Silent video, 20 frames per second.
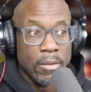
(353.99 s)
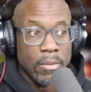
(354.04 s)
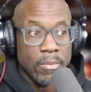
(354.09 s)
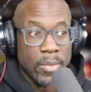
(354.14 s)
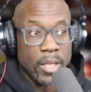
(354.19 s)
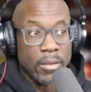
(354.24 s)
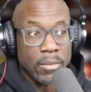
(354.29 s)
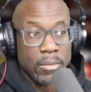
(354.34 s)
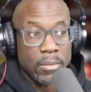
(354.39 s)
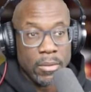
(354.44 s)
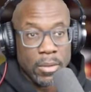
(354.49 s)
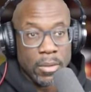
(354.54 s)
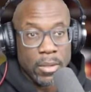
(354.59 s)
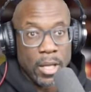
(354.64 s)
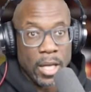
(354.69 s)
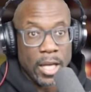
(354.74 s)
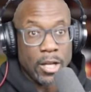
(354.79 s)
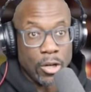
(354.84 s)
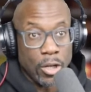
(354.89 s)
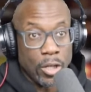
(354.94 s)
But
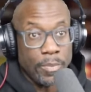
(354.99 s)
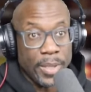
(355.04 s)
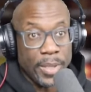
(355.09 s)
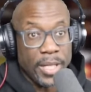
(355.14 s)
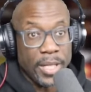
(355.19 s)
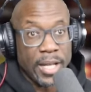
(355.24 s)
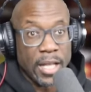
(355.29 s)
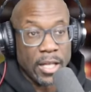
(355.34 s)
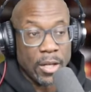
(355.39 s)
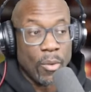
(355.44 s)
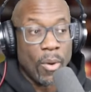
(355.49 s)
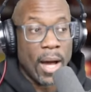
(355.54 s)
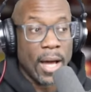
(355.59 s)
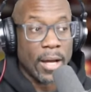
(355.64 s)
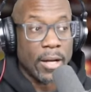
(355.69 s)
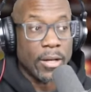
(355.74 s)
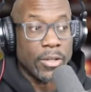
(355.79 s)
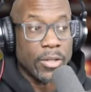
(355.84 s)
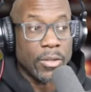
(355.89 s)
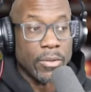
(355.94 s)
it could be Daily
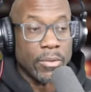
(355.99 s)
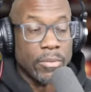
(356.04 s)
Wire too.